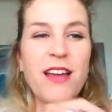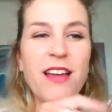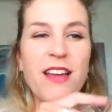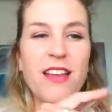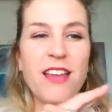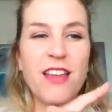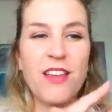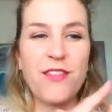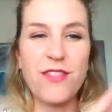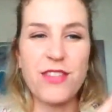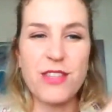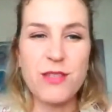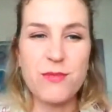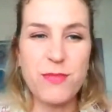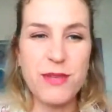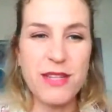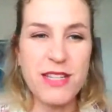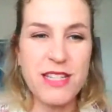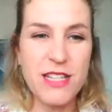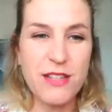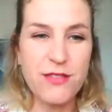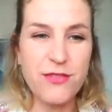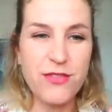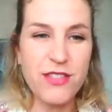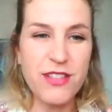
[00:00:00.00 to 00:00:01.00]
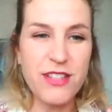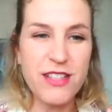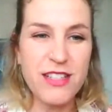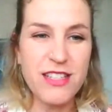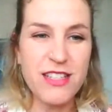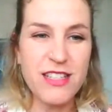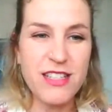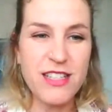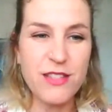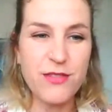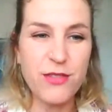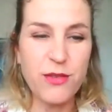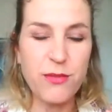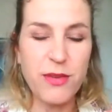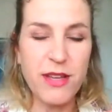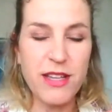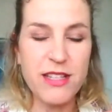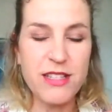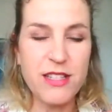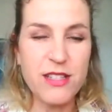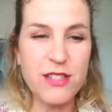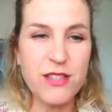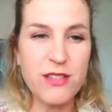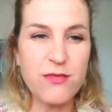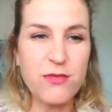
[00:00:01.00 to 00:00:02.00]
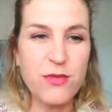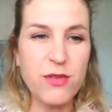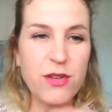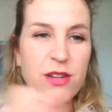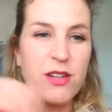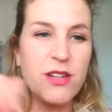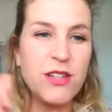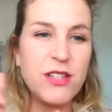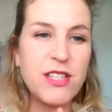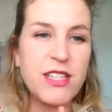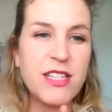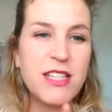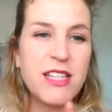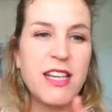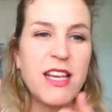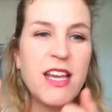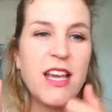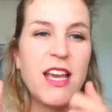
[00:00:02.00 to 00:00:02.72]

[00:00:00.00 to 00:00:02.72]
if it's been different in different places you've worked,